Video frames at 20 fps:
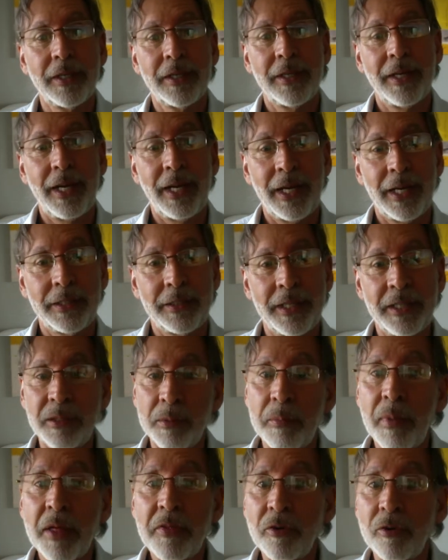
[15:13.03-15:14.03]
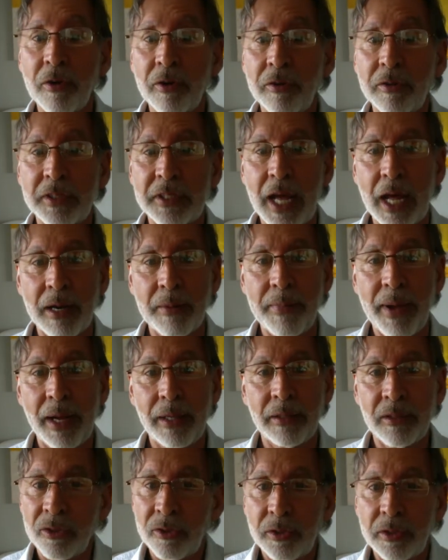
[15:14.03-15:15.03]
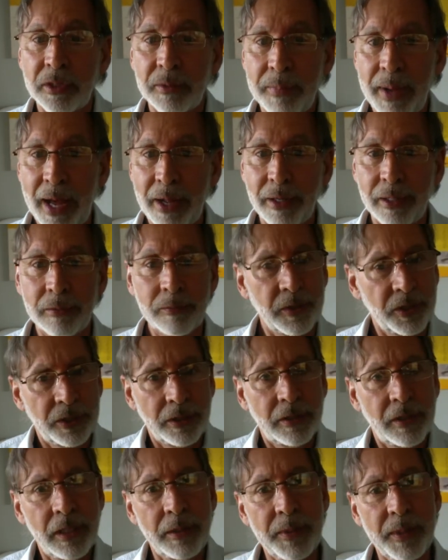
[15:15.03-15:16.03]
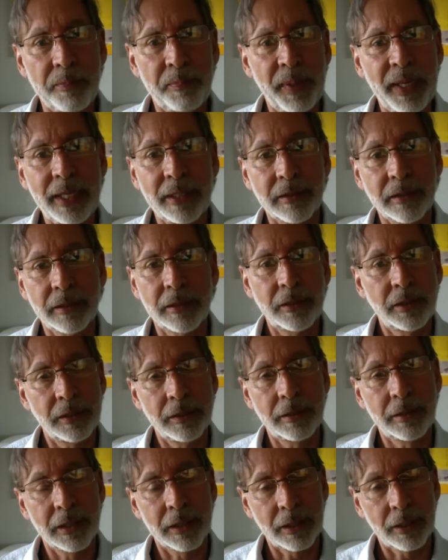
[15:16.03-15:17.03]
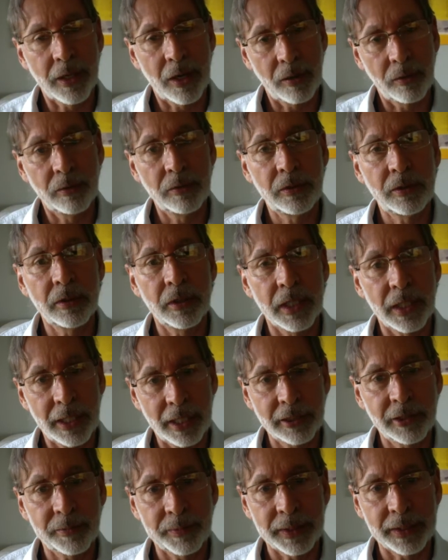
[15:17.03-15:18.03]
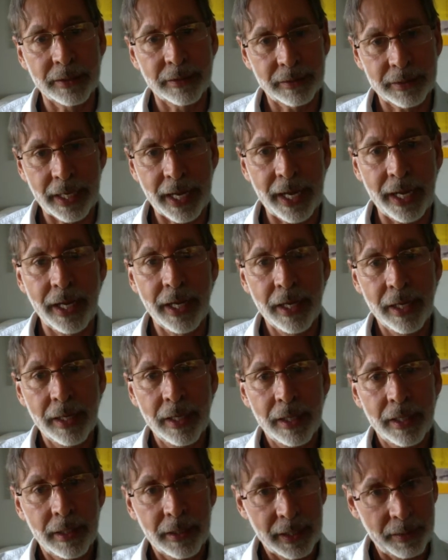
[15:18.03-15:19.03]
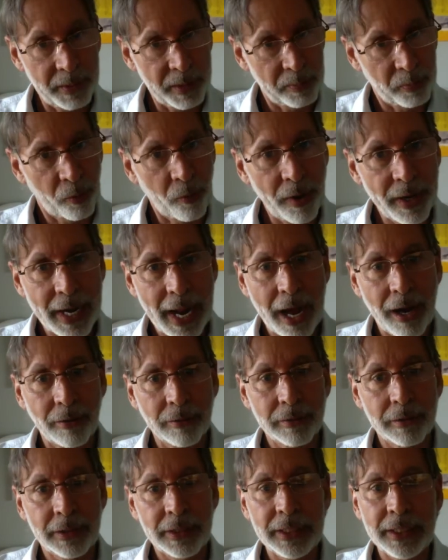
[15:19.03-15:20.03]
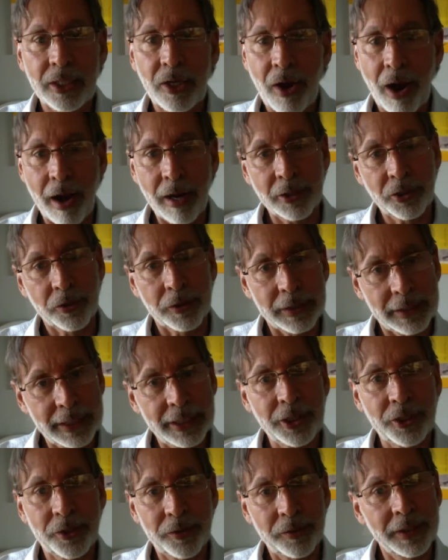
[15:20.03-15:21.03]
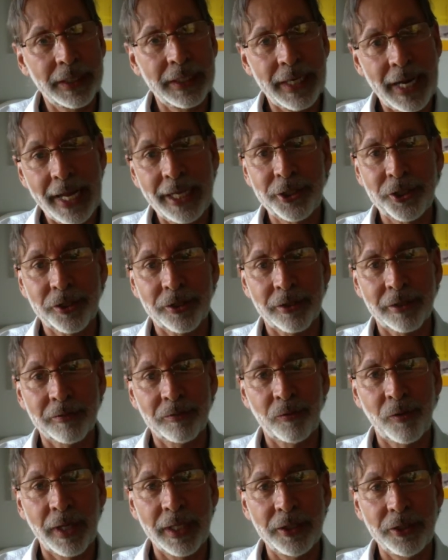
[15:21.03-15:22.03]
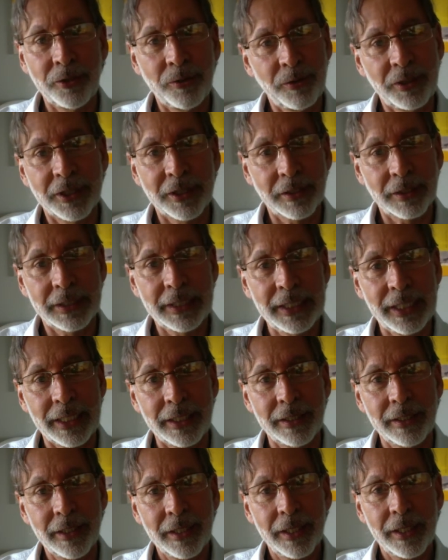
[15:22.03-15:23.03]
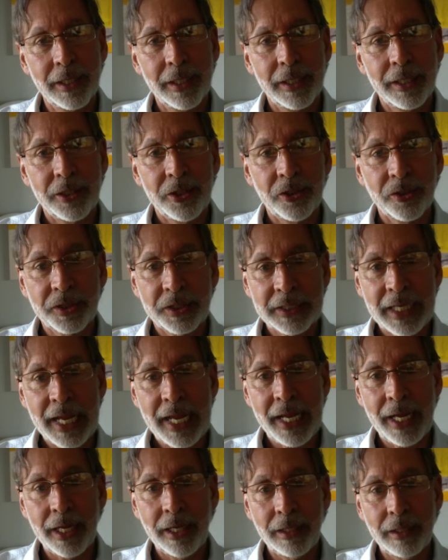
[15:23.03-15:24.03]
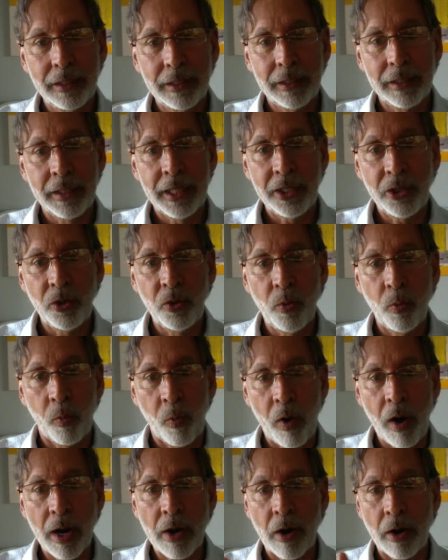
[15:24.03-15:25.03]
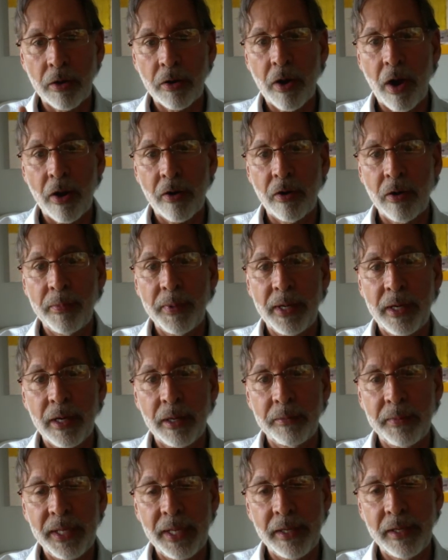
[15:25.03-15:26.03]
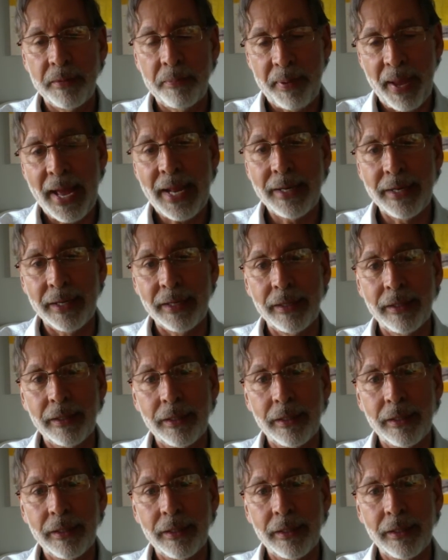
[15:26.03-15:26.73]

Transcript: And then the mother learns about it. Well, she's going to be pissed, and she's going to go to the husband and say, "Let me point out the contradictory nature of what you just did. You're saying that you want our daughter to become independent,